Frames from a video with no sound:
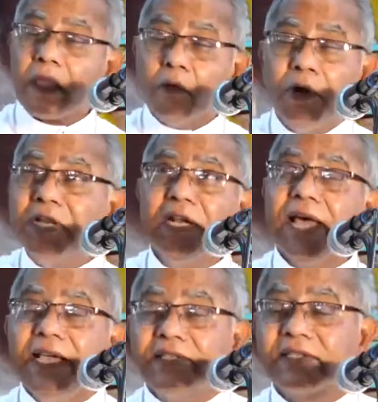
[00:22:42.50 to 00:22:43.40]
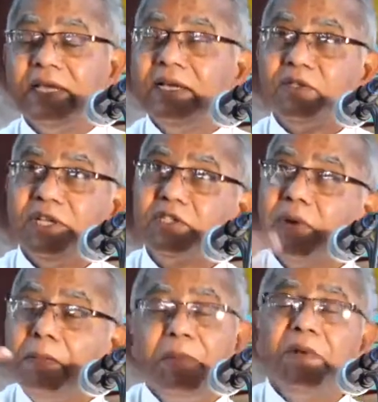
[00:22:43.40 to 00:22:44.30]
what he likes. So that's
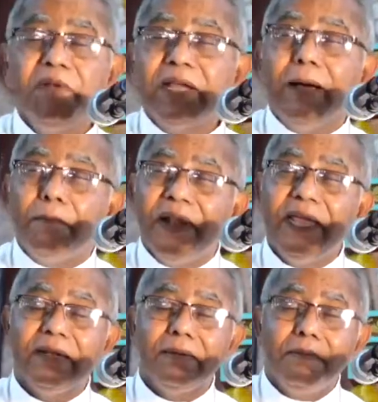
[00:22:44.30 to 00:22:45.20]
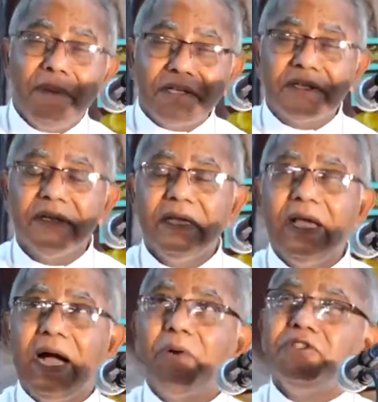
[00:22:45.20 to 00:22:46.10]
why people will complain. But
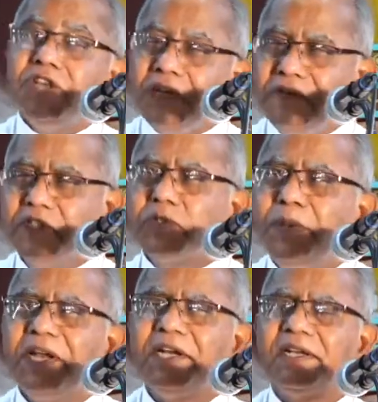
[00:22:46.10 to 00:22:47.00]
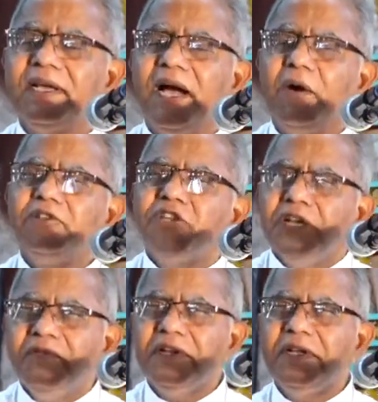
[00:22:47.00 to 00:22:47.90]
our genuine spirit, our
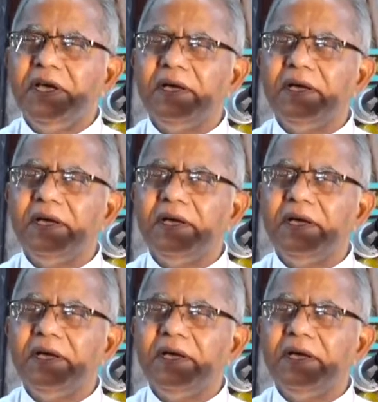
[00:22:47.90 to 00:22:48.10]
genuine